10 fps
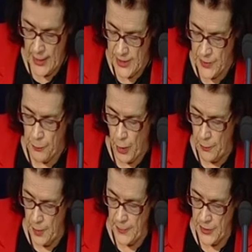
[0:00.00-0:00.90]
His
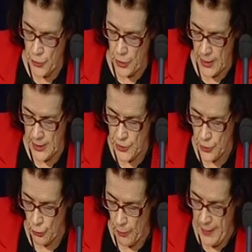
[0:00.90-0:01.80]
problem in trying
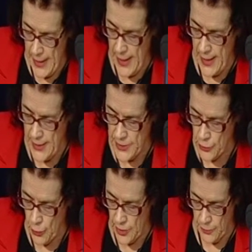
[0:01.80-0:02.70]
to repair his
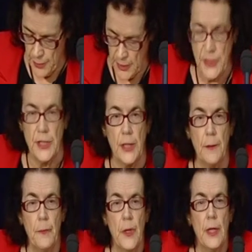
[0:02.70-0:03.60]

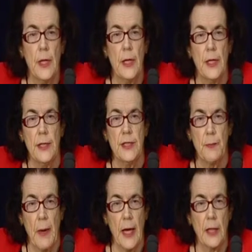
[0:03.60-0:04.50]
credibility is
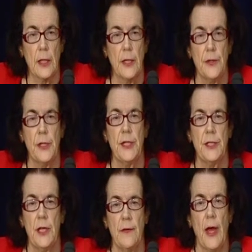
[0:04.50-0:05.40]
partly that
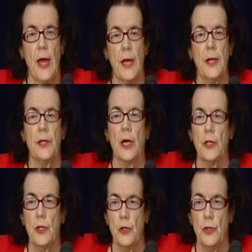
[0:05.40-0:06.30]
he's never had a
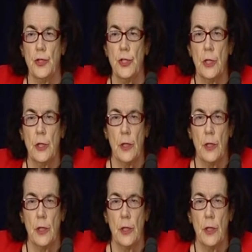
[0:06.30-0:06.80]
huge